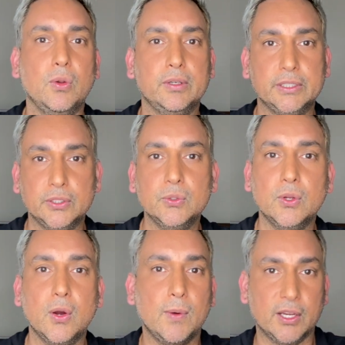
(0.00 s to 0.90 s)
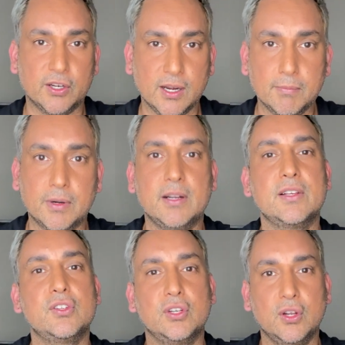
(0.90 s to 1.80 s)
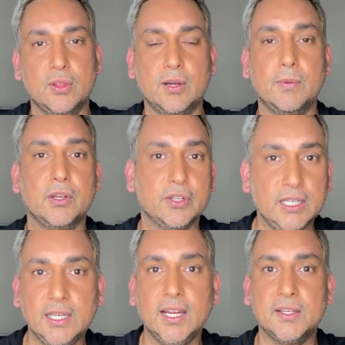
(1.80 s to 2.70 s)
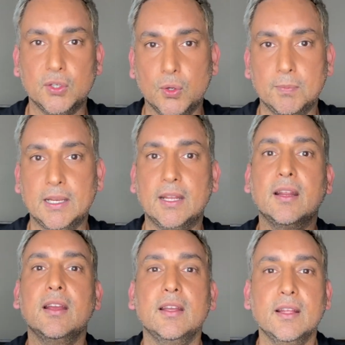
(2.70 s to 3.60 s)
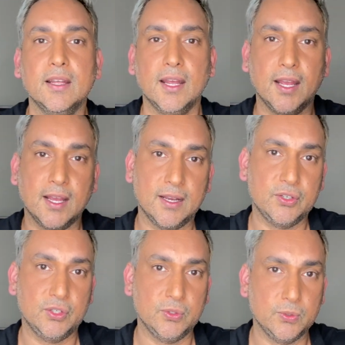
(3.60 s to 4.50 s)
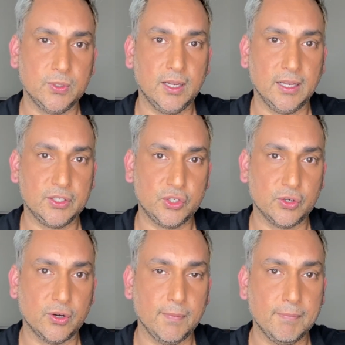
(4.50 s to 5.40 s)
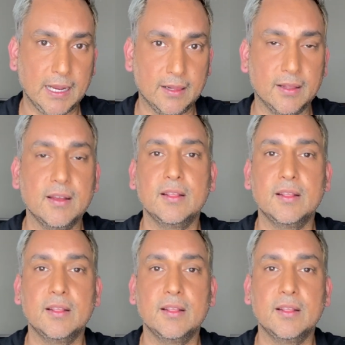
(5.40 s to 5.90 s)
Only you know what your number is. You go there with your key and you open it and you collect your mail.